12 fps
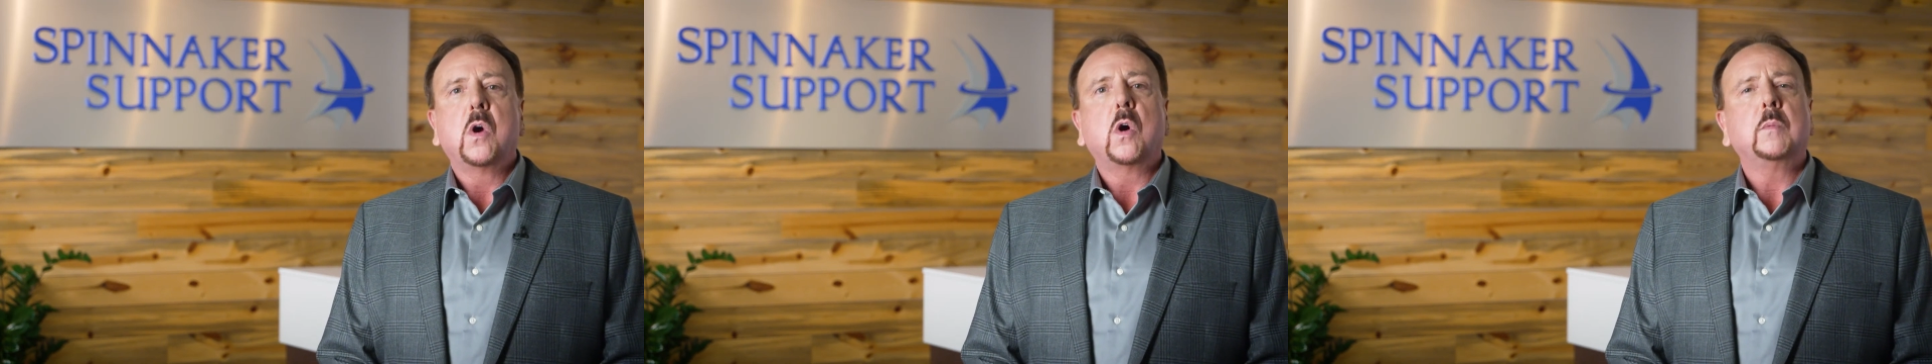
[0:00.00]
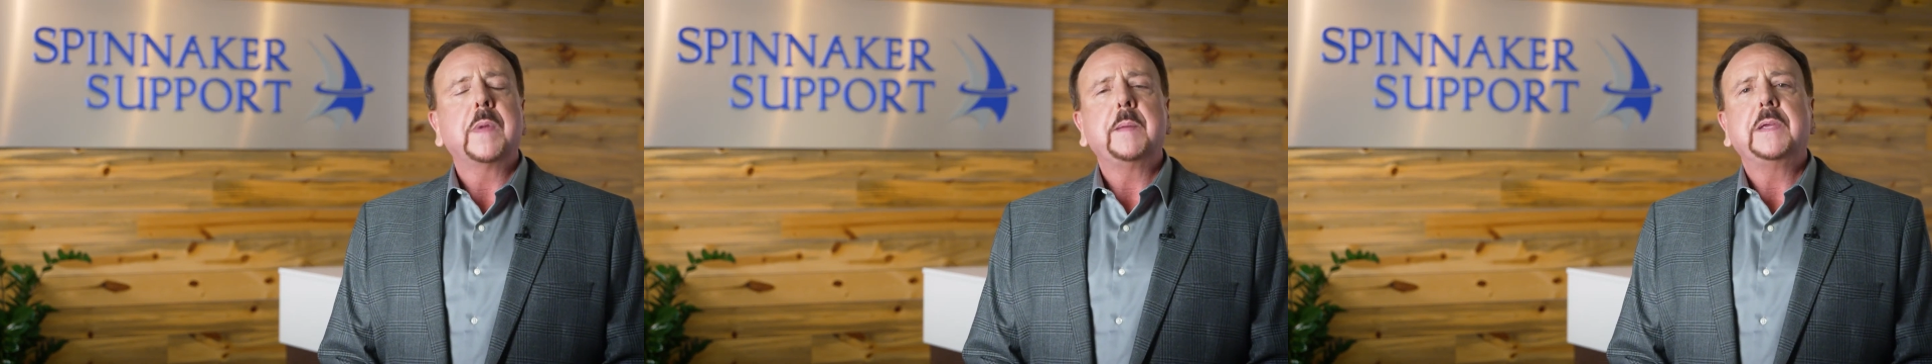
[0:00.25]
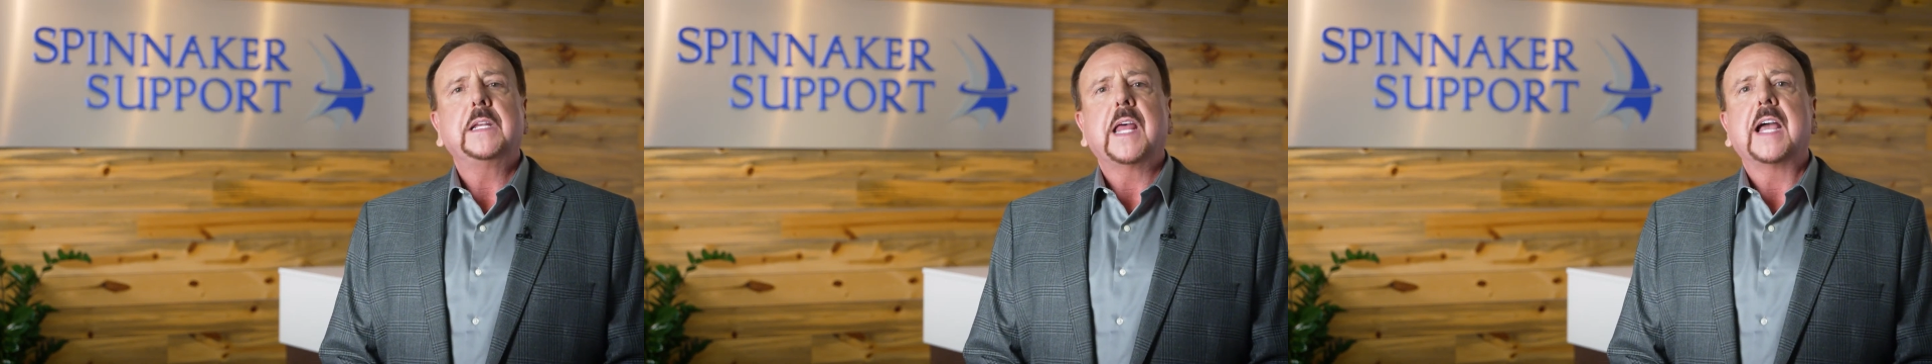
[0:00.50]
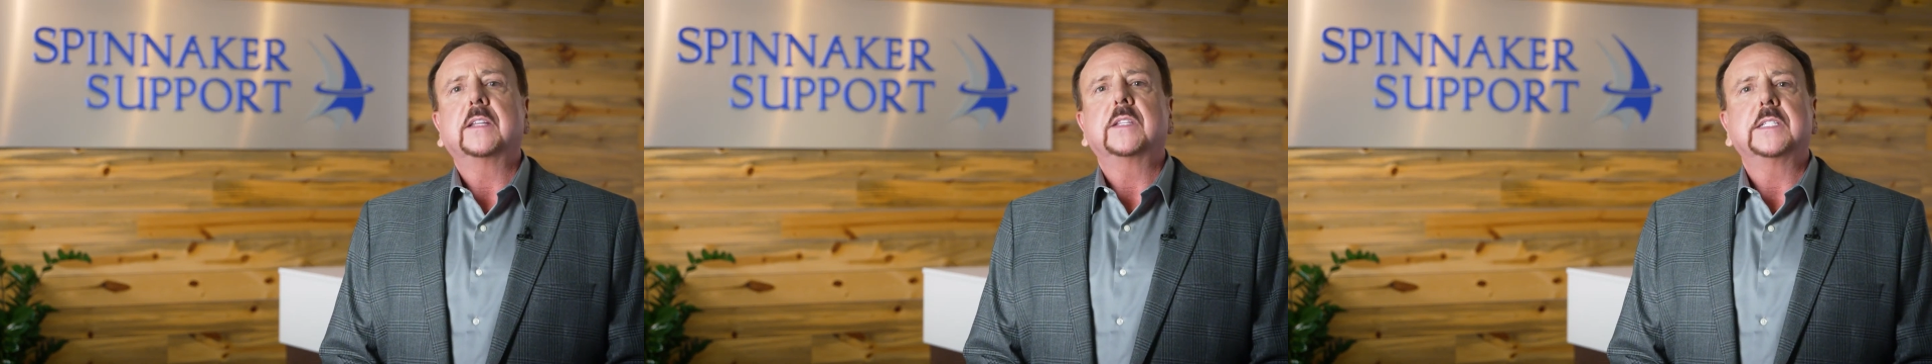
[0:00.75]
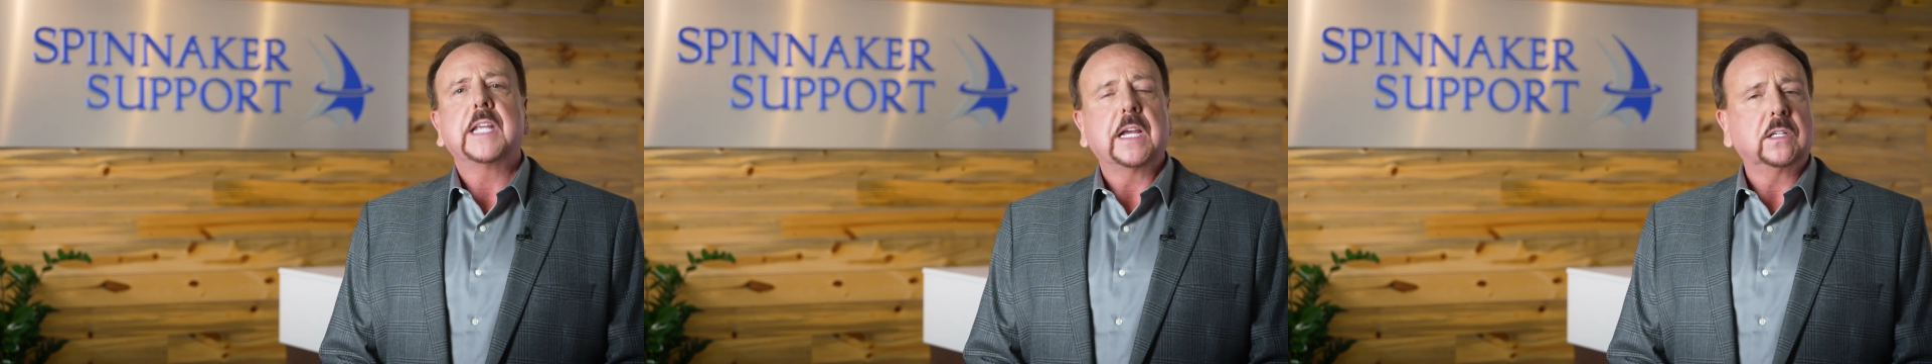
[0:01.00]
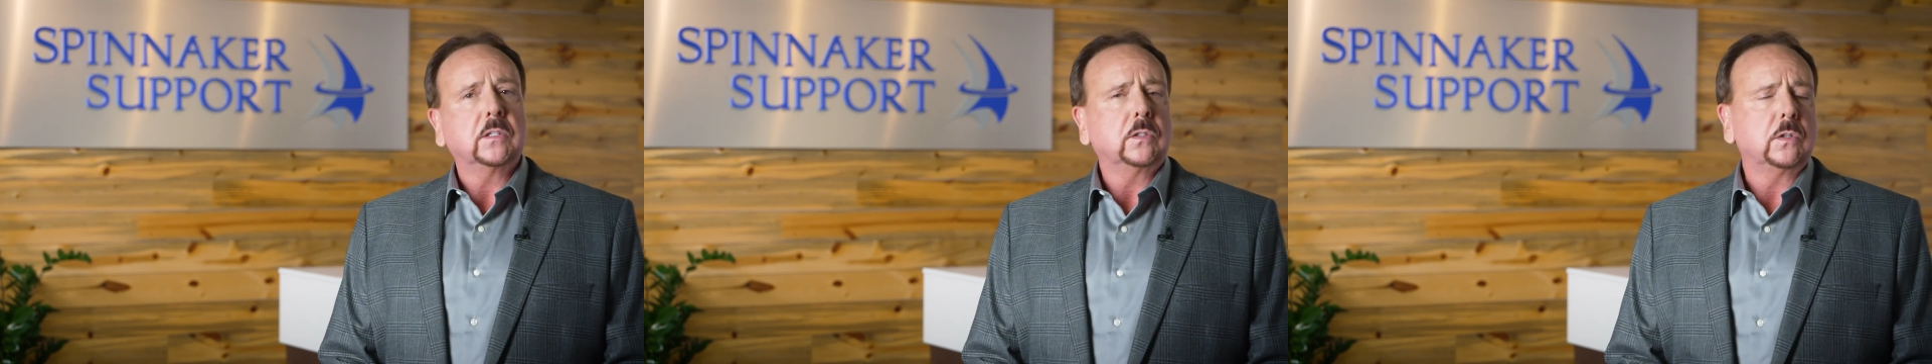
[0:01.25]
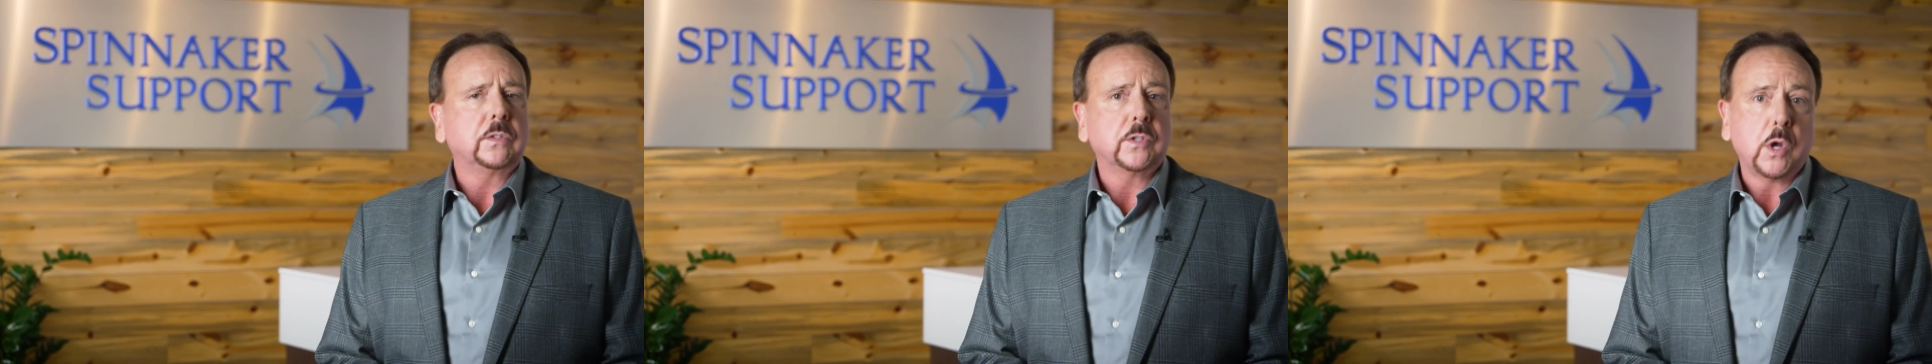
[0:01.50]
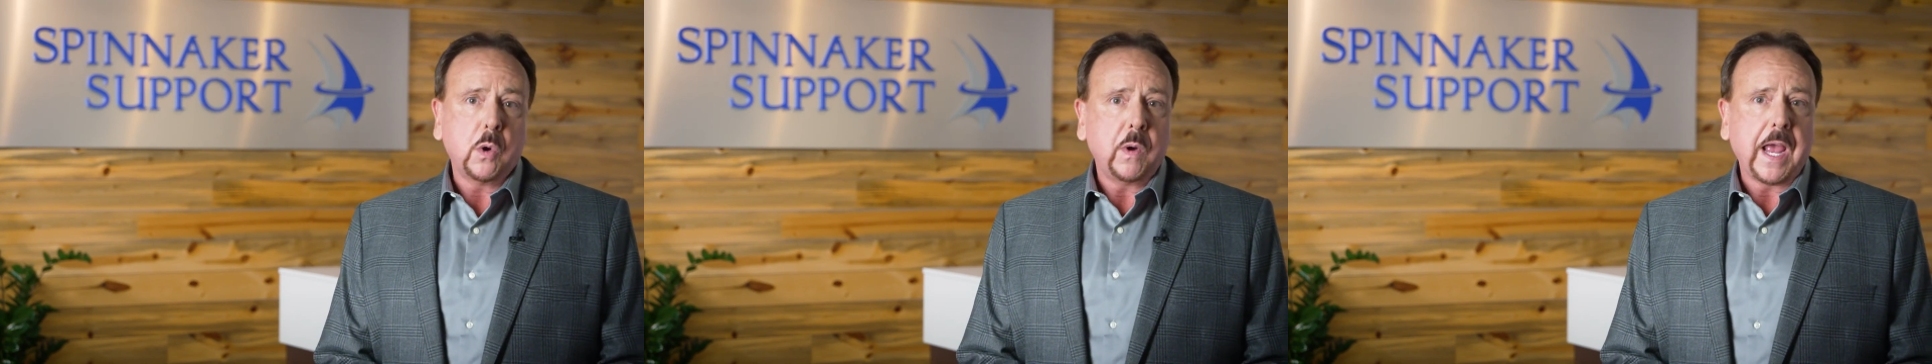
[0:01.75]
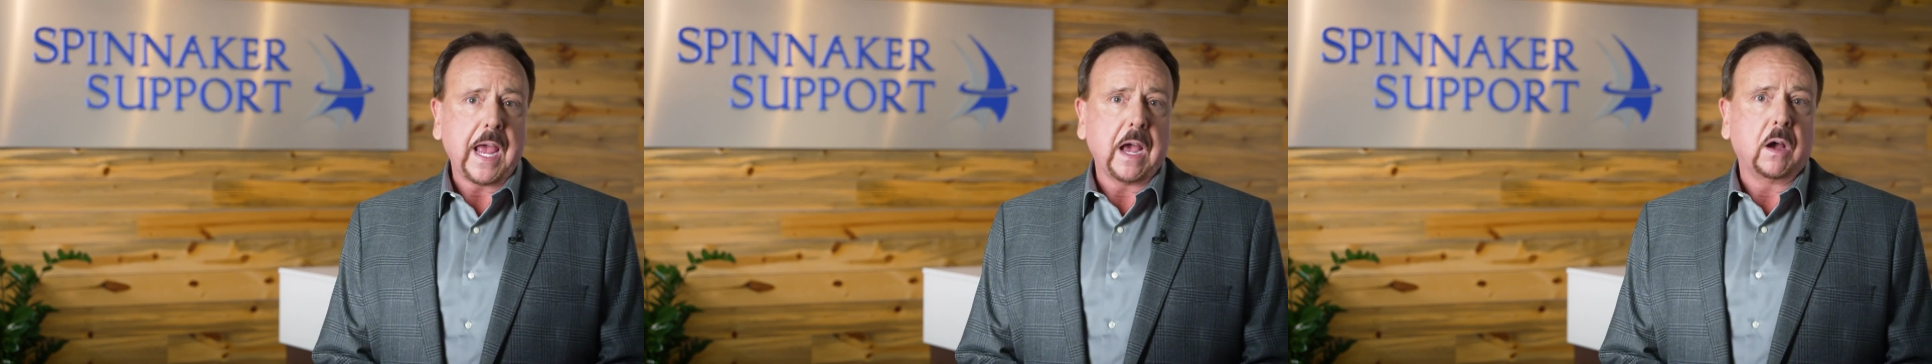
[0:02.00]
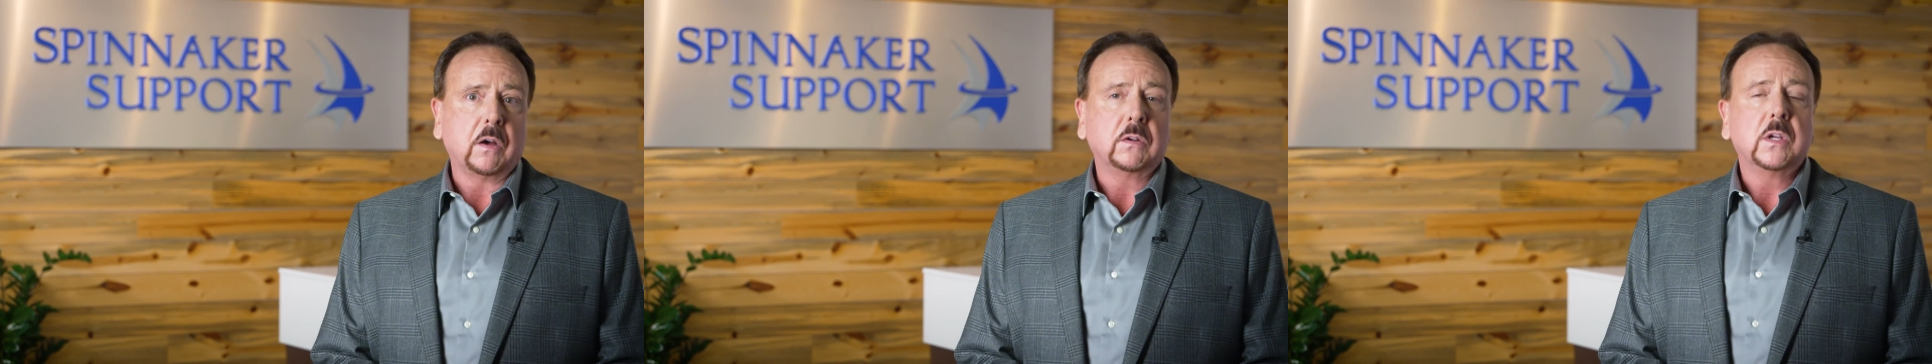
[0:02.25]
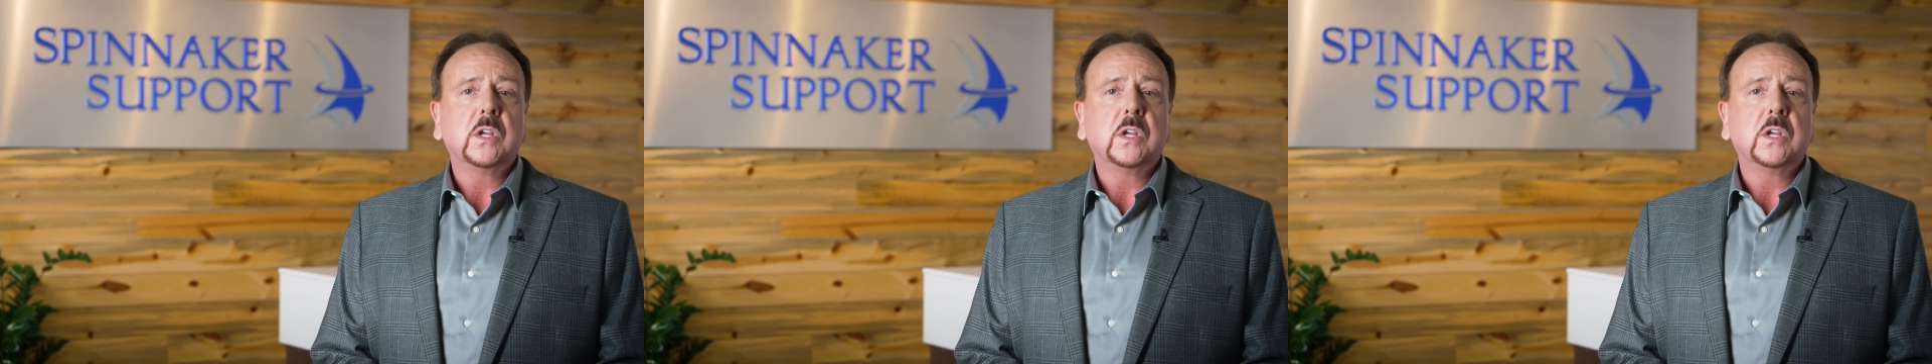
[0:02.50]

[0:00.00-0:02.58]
or maybe lack the technical know-how